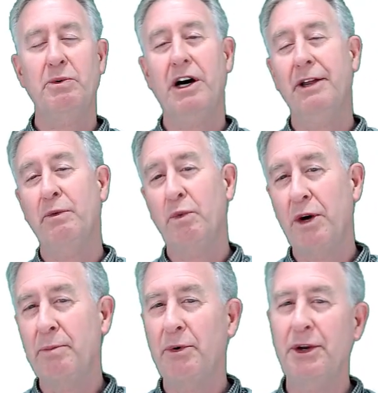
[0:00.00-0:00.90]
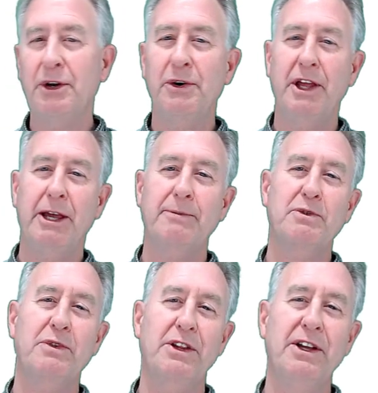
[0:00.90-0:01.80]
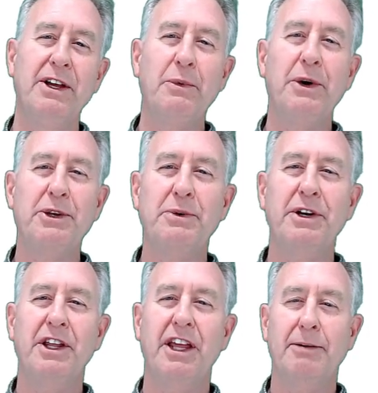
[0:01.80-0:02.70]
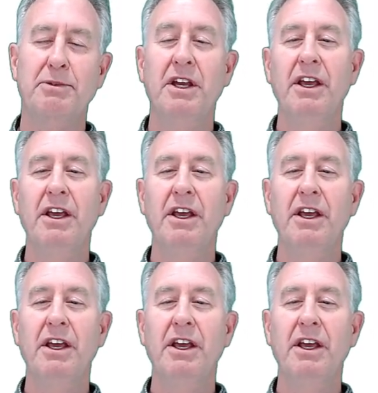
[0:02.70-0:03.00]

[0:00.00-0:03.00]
watt and 1.0 amps for the 120 amps.